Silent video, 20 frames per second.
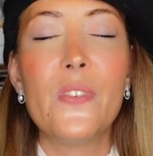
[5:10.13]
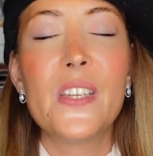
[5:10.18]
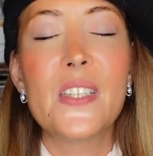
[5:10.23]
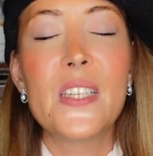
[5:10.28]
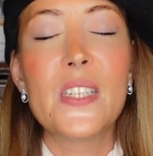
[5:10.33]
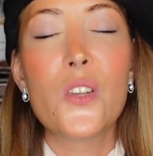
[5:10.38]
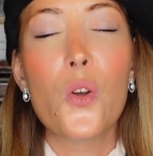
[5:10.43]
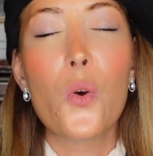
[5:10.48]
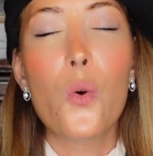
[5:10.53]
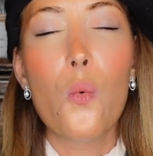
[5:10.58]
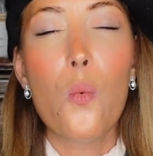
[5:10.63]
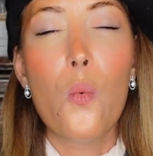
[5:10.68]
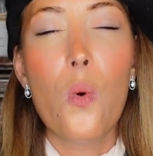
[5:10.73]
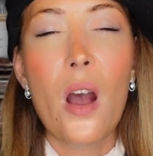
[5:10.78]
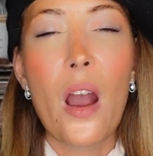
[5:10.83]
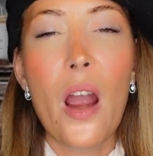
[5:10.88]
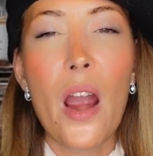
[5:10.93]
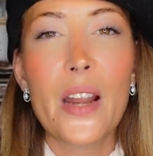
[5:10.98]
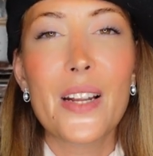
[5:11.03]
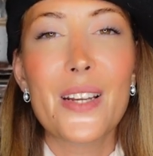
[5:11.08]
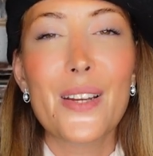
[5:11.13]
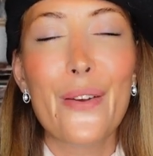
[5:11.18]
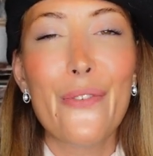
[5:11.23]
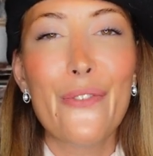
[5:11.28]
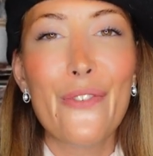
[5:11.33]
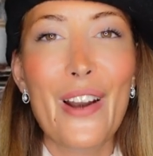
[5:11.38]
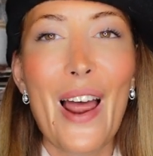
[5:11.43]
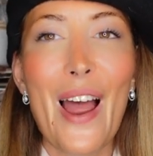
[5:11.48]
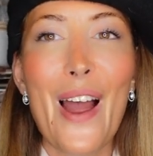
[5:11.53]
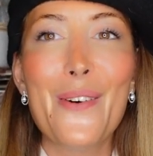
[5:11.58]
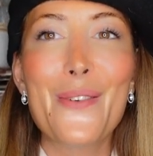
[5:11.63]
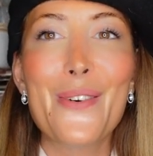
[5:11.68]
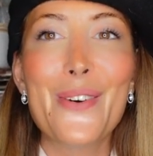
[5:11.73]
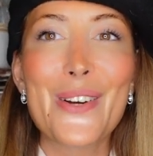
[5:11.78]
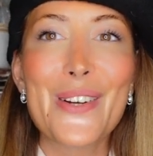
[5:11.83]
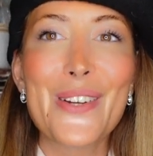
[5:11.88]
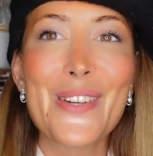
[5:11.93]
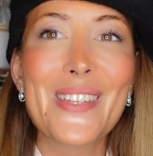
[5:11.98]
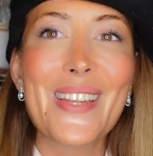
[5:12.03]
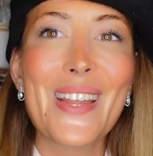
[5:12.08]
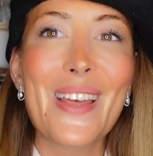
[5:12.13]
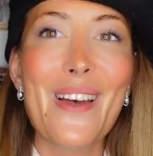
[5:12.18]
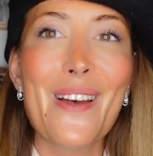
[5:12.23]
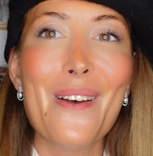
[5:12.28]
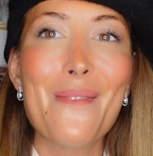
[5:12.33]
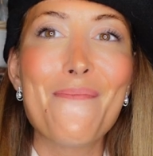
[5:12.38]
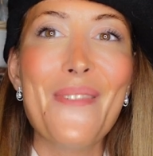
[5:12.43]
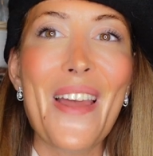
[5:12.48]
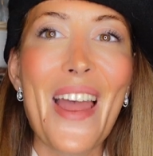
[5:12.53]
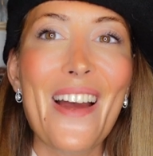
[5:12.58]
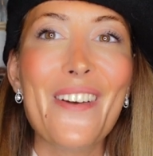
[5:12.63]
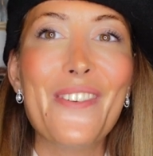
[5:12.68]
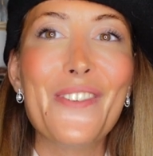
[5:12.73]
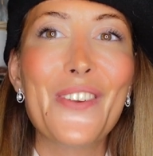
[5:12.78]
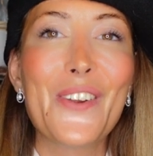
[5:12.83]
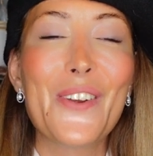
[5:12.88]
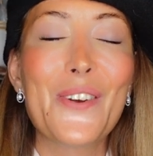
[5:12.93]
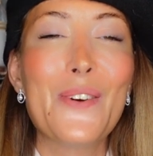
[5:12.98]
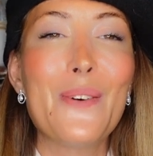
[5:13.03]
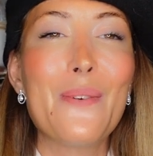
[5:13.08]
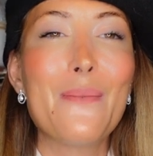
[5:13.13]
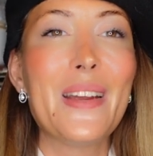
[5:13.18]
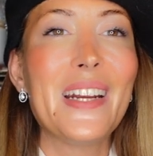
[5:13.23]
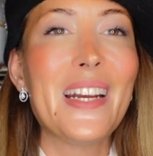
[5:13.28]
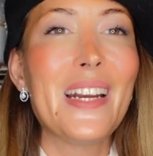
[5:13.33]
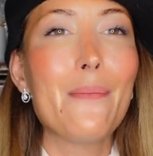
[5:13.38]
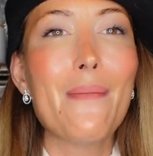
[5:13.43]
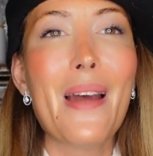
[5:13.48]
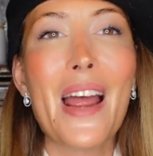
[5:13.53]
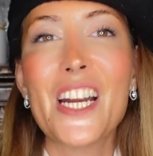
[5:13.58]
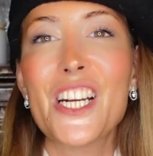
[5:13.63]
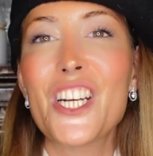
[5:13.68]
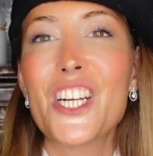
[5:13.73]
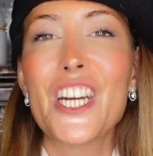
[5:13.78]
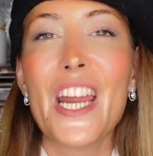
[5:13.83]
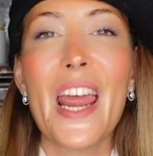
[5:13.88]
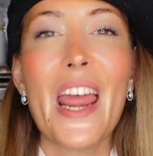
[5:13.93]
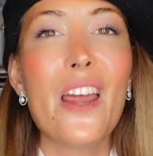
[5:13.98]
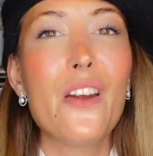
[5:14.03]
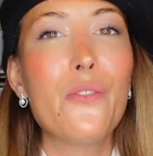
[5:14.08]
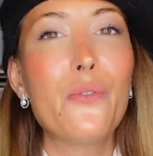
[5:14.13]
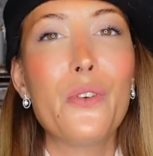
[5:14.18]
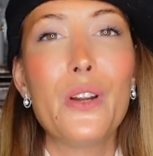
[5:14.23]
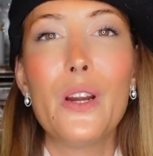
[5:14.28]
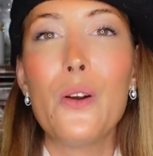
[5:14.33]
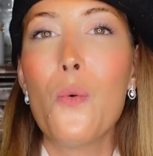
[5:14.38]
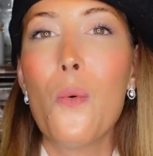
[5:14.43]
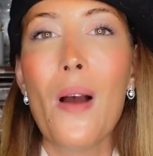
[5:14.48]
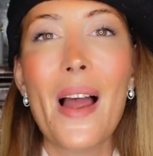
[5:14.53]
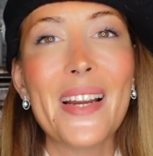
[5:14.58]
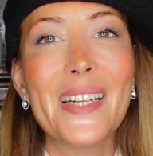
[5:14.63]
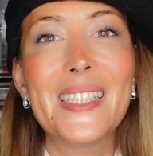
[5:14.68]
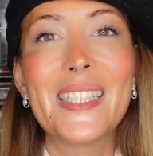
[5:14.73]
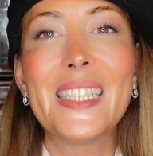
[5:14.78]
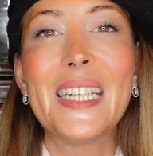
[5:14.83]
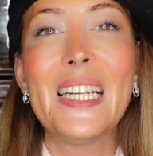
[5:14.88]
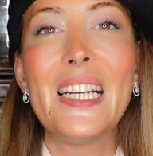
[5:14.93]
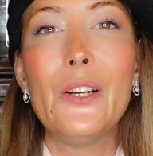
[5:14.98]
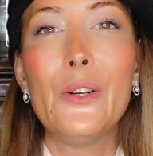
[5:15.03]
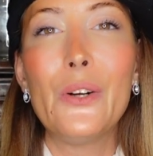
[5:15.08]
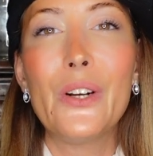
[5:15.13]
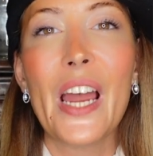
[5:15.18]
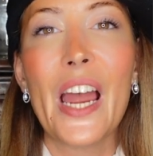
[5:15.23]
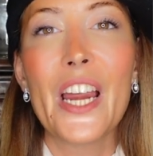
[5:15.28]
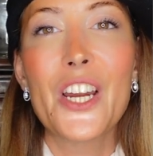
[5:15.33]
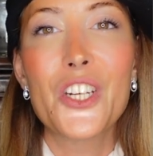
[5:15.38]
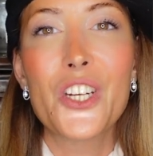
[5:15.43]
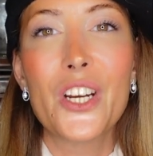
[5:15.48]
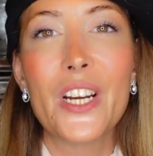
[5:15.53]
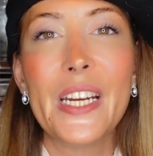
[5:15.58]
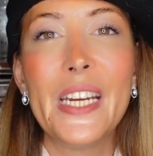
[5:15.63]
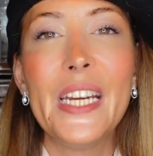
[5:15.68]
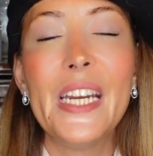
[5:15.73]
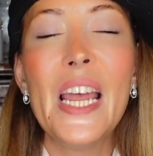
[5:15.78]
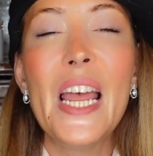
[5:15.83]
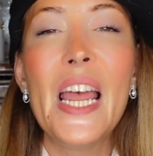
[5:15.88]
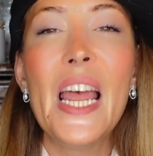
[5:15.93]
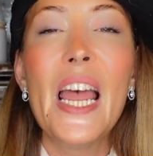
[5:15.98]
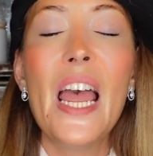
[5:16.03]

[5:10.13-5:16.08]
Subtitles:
This is a white flowers perfume, and it match every whitey look actually.